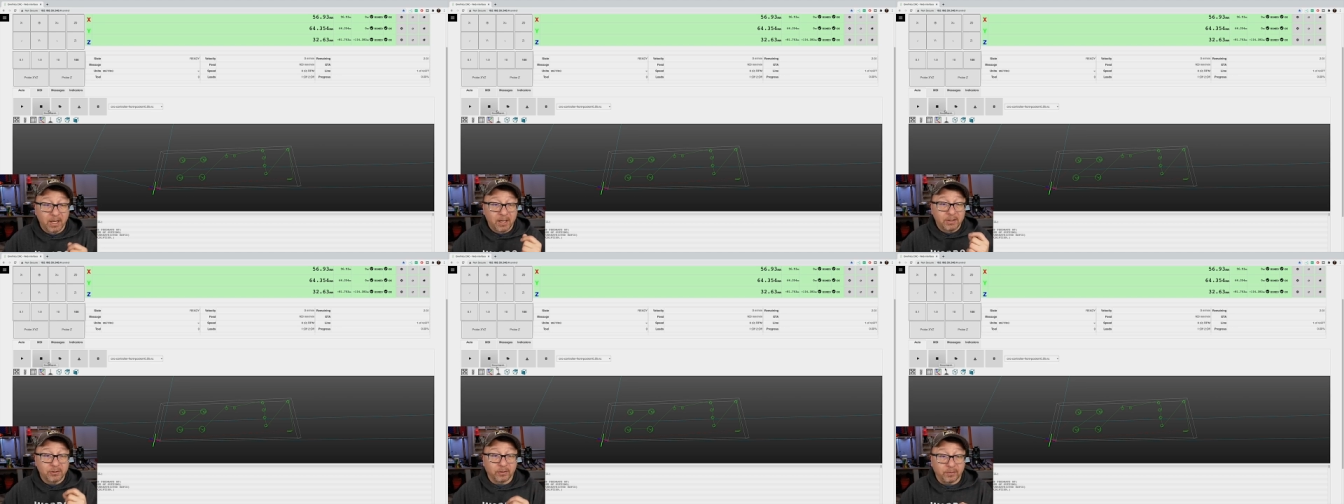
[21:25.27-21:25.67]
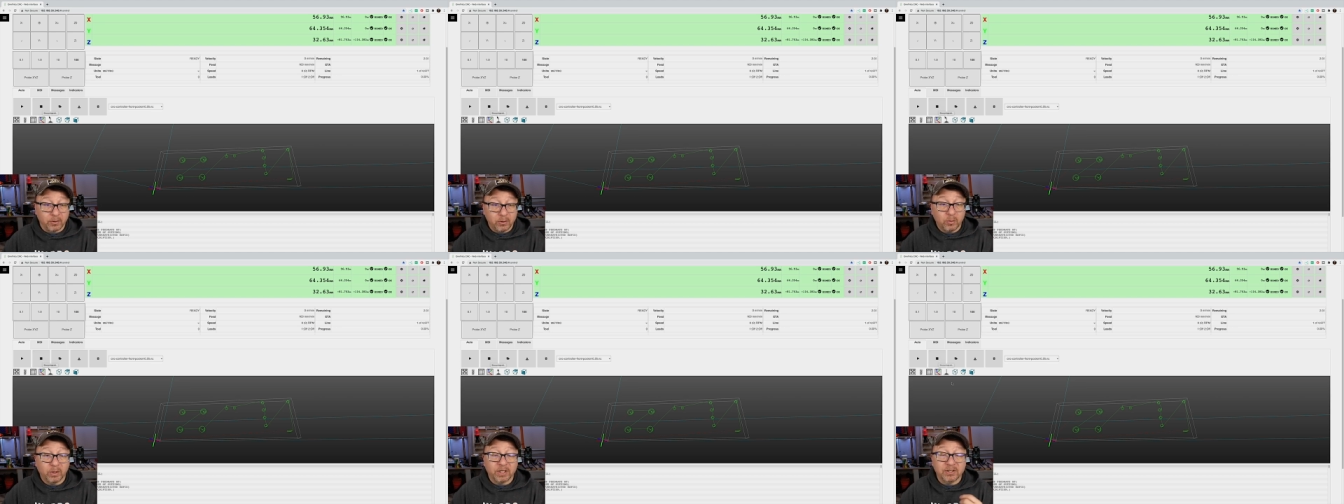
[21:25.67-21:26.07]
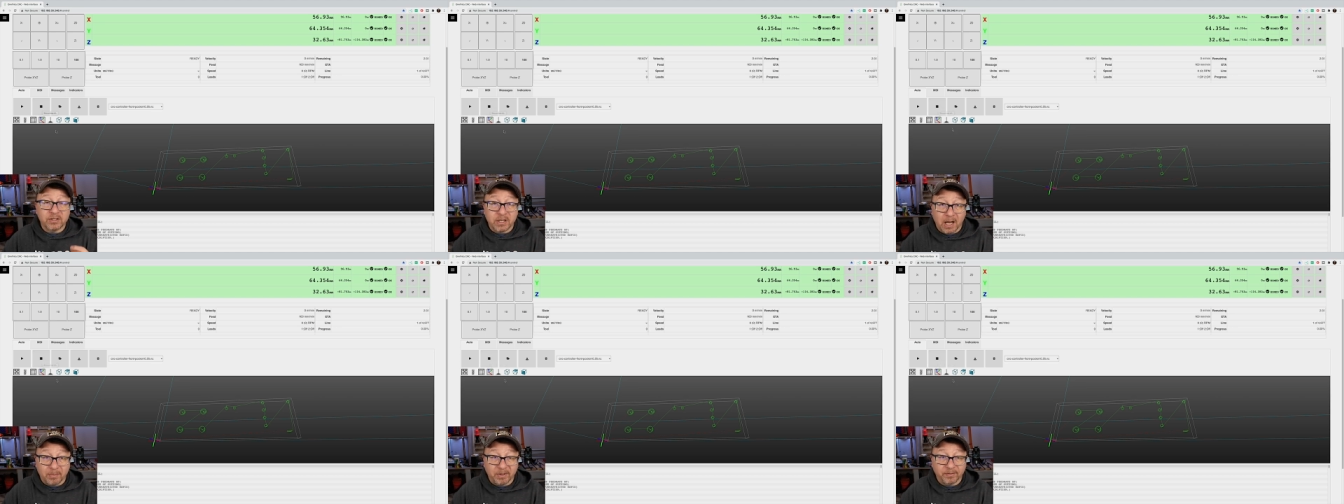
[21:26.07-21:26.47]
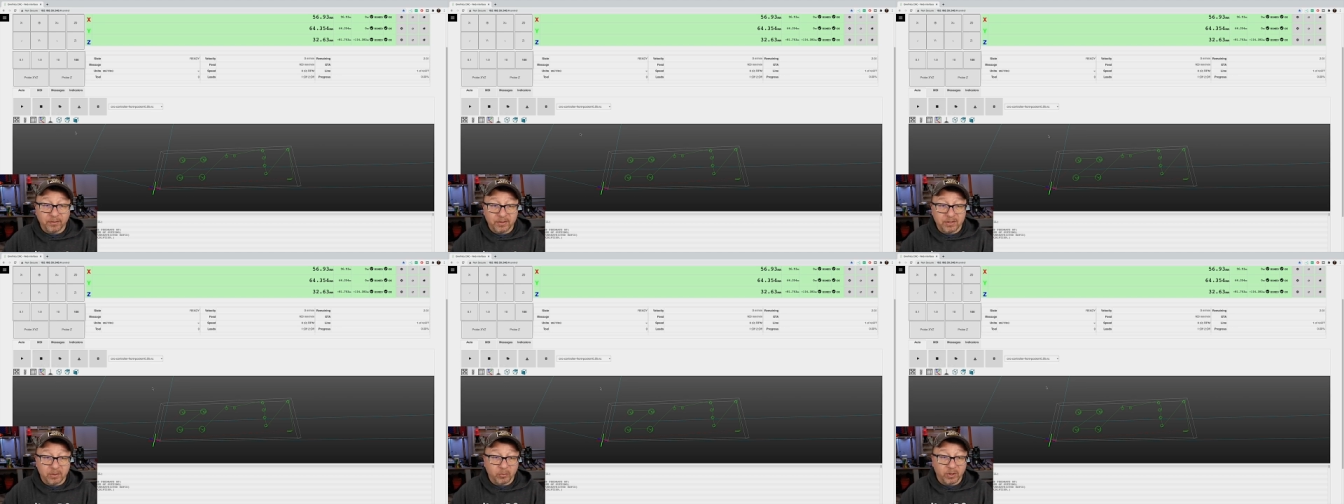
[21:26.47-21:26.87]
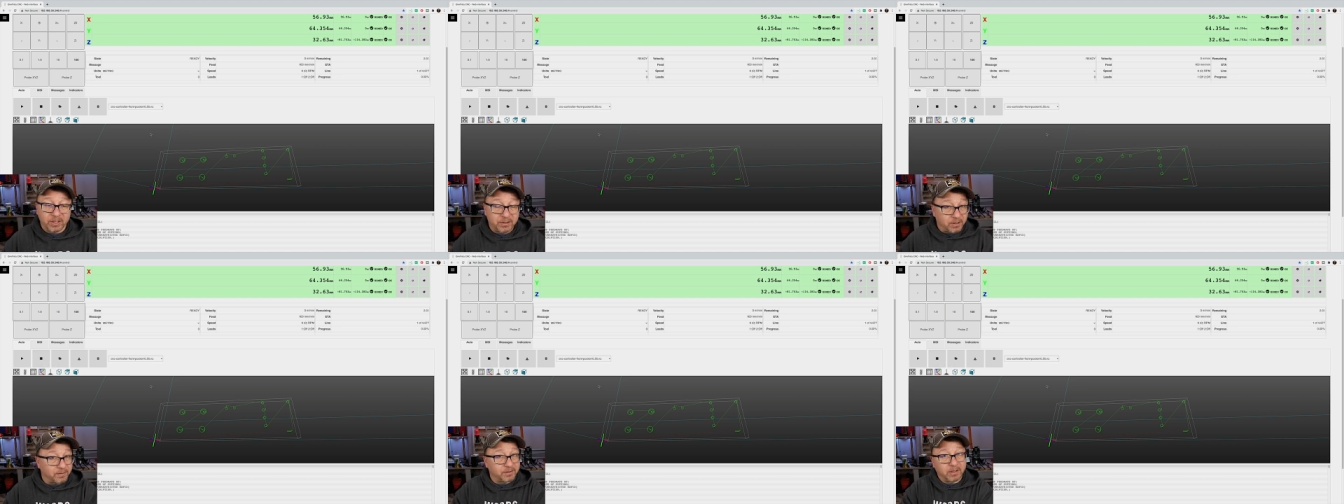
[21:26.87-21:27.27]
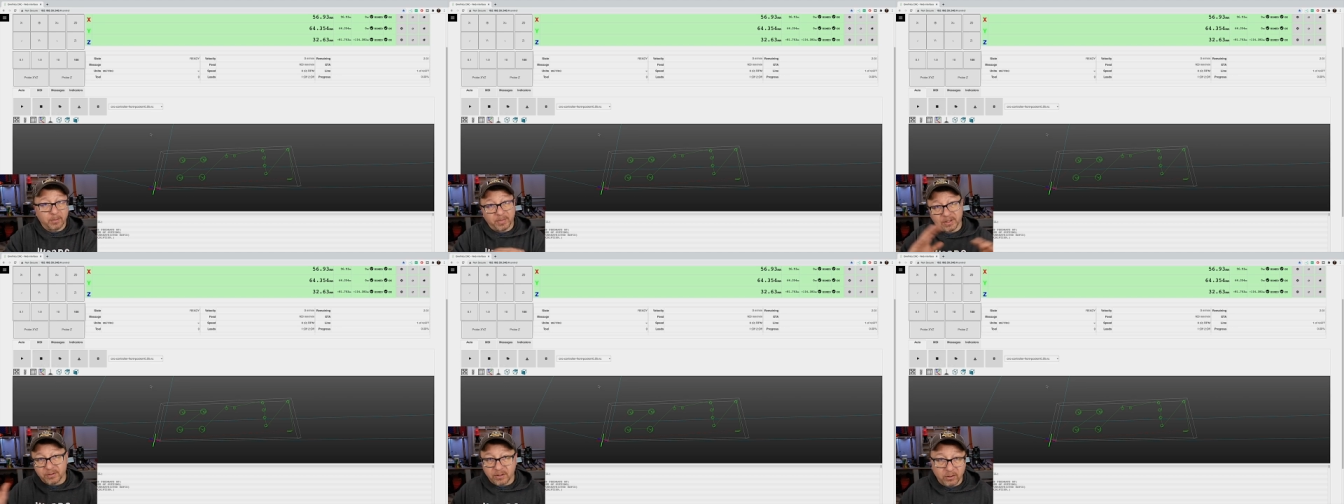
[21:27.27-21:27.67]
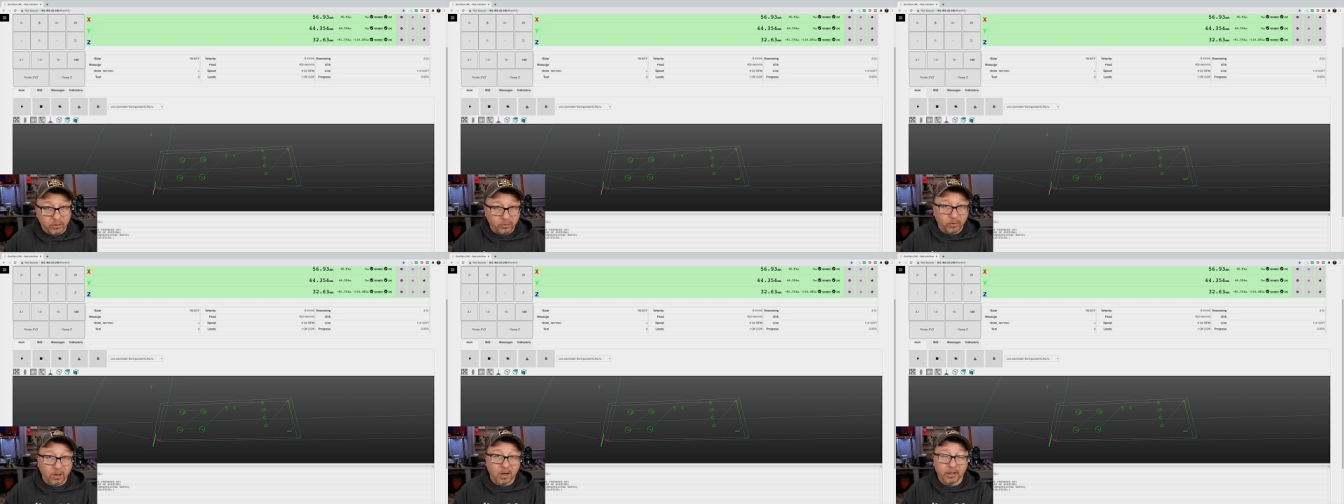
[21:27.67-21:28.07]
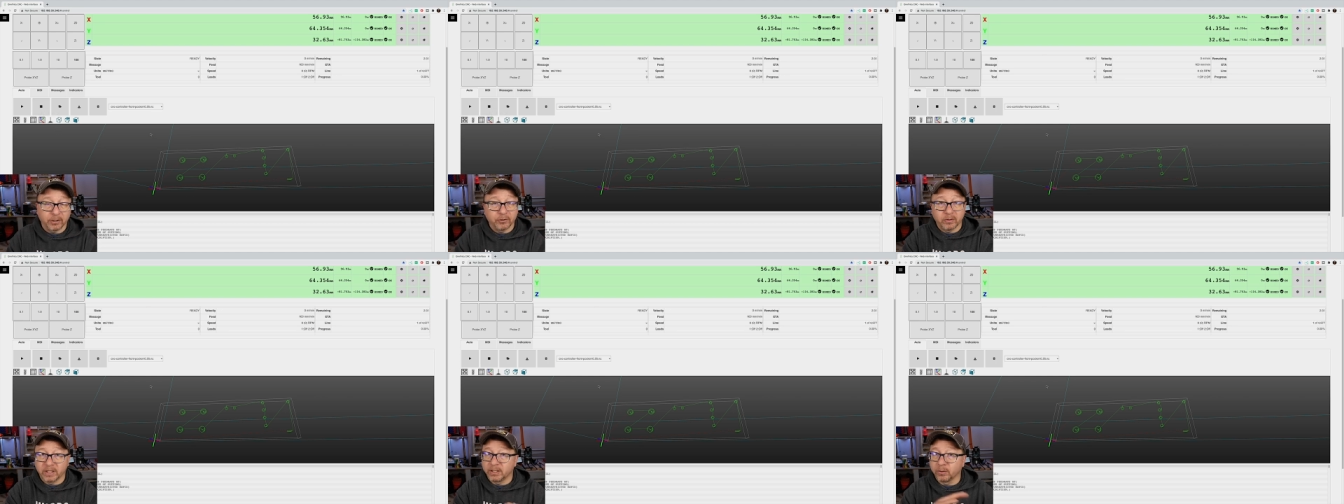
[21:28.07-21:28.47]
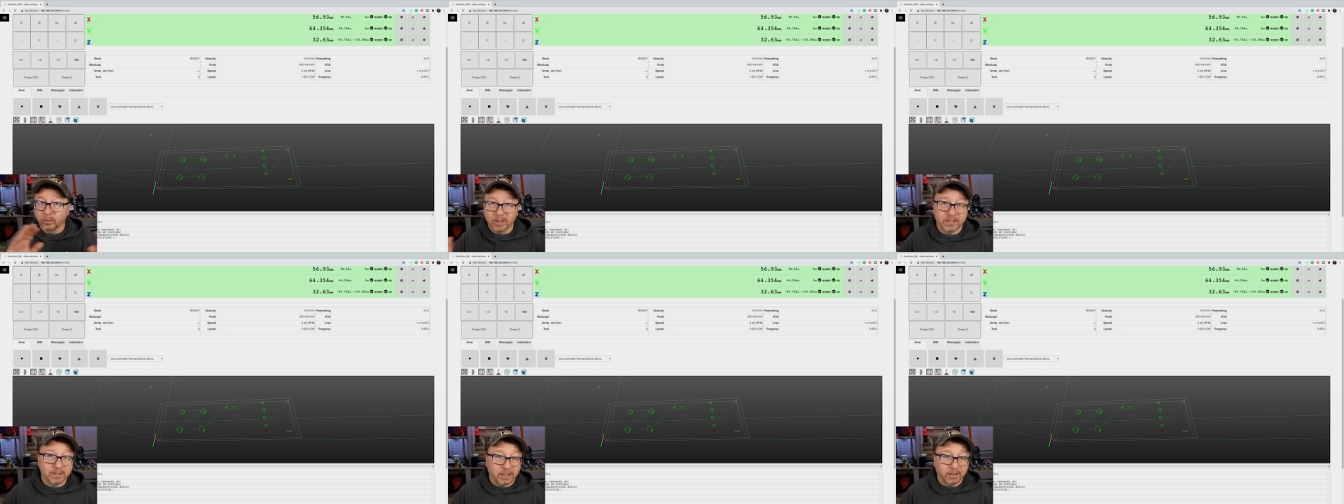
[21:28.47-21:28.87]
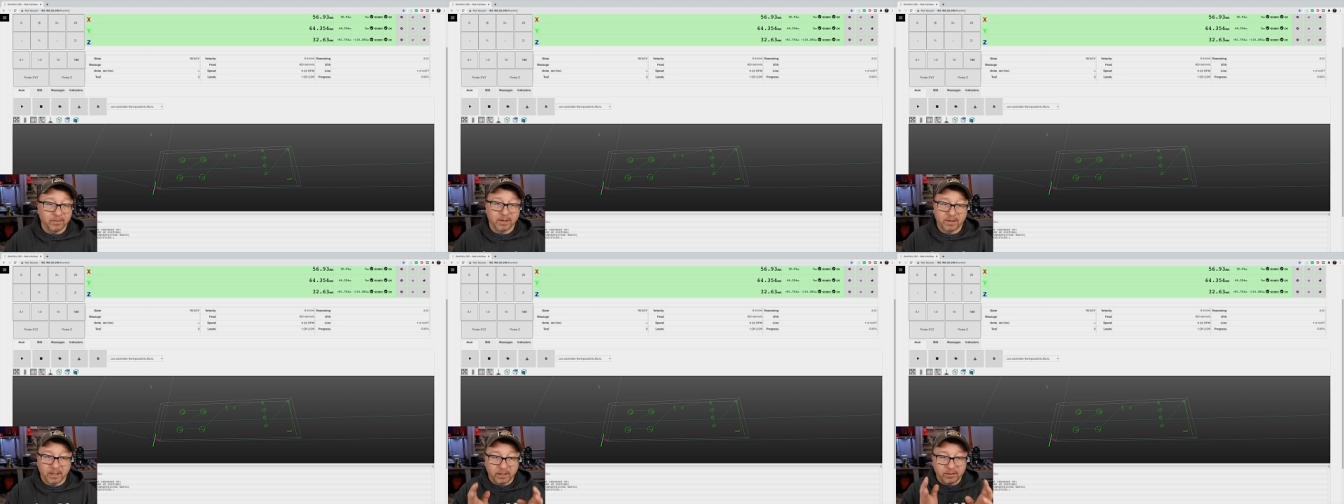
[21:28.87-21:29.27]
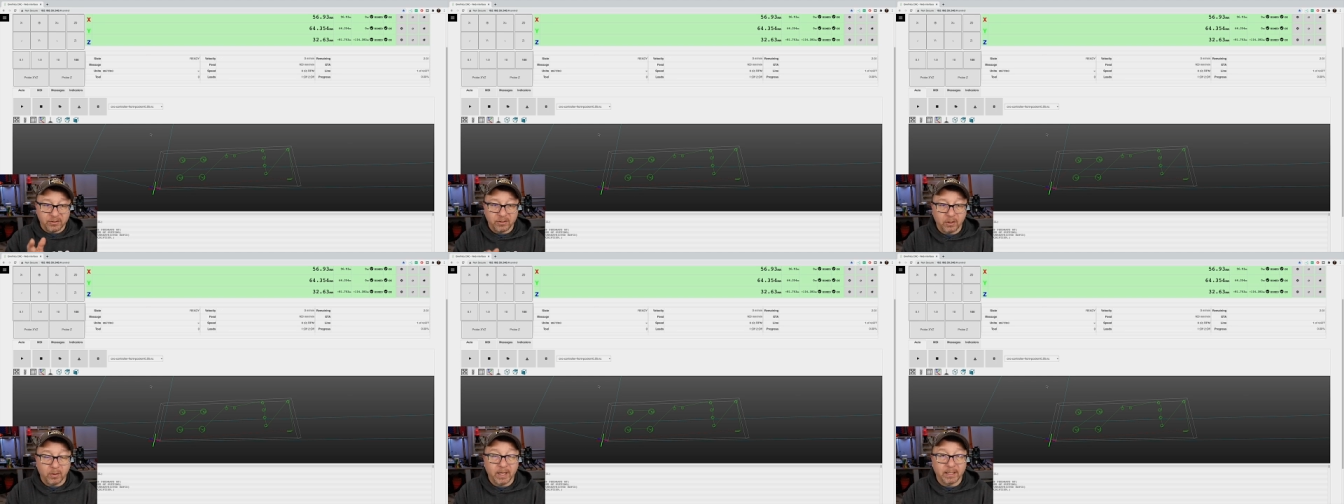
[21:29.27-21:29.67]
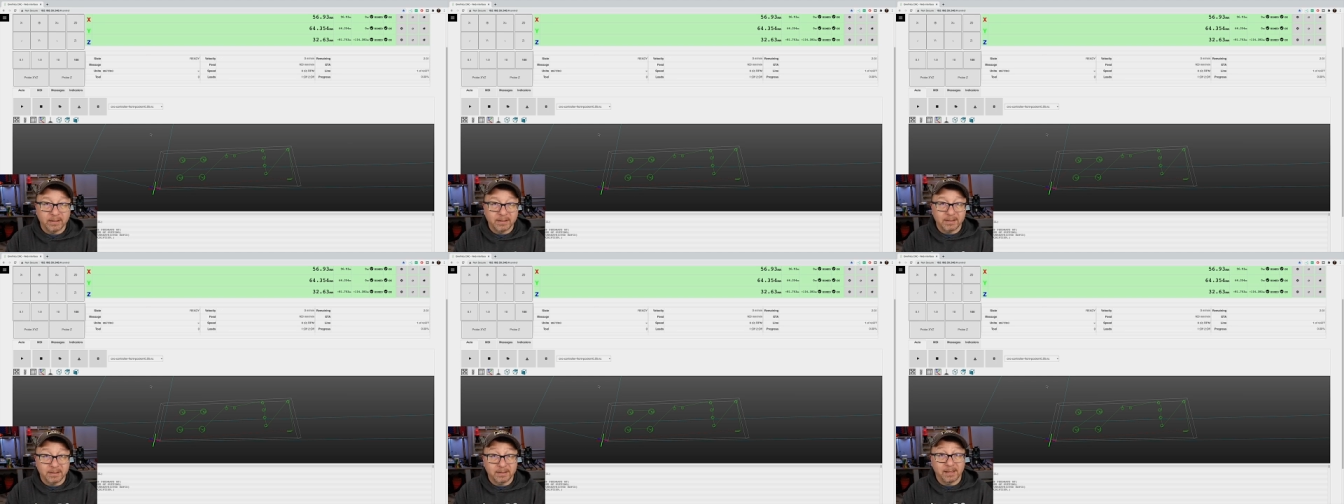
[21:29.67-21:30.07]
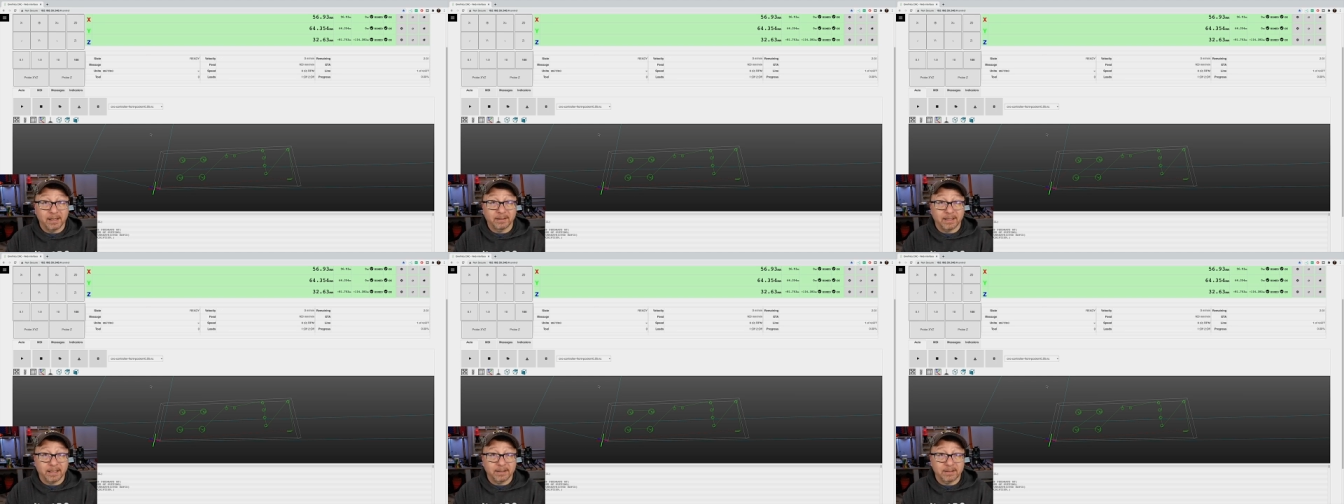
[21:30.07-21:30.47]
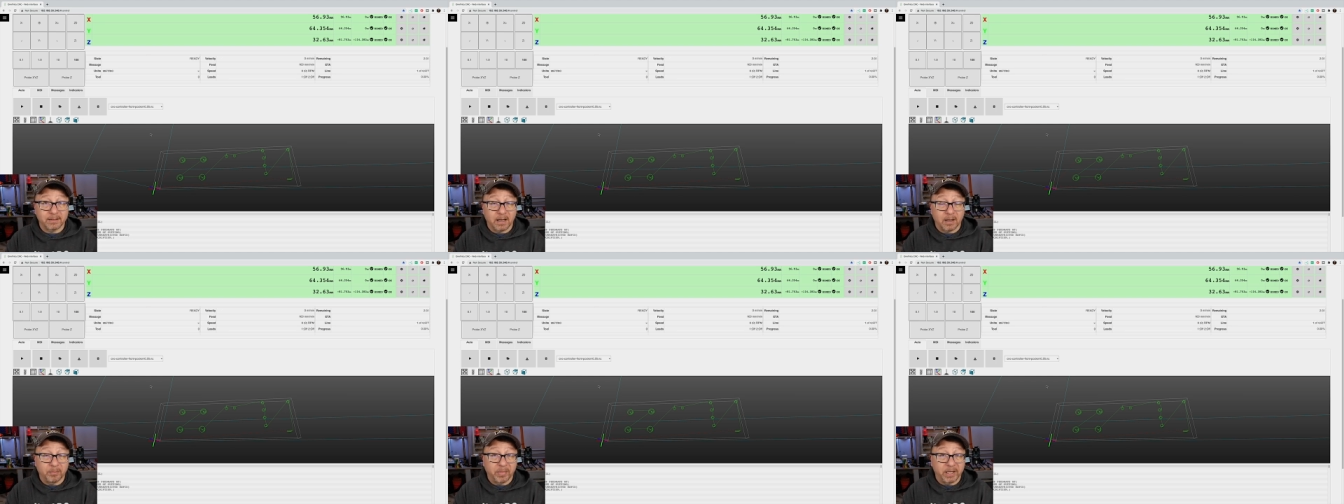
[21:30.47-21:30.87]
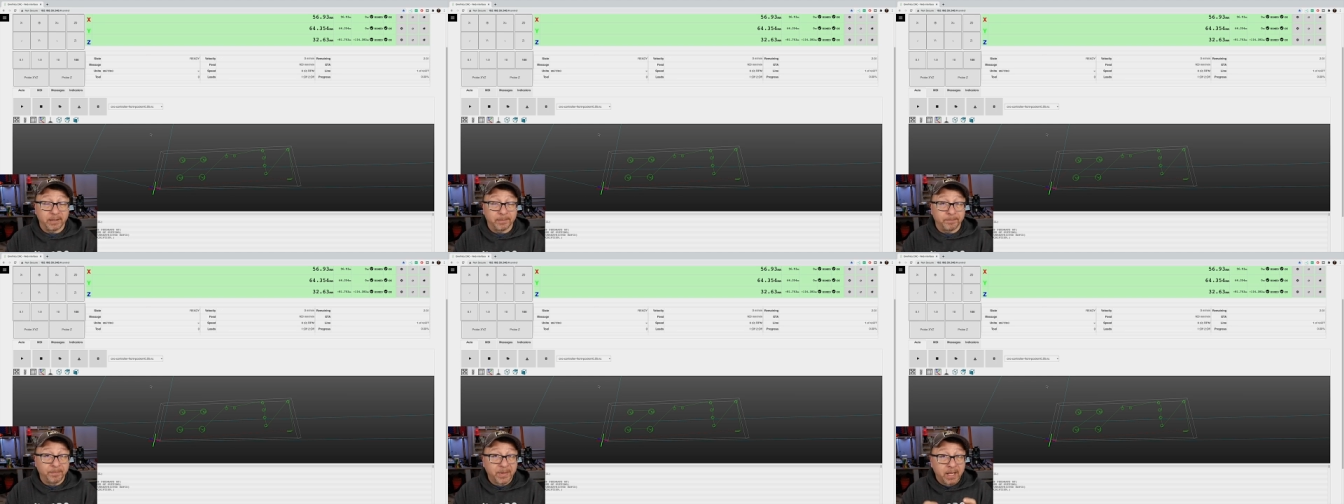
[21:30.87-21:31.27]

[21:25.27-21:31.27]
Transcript: So if you do want to stop it for some reason, if something's going wrong and you need to reset everything, just go ahead and select that stop button.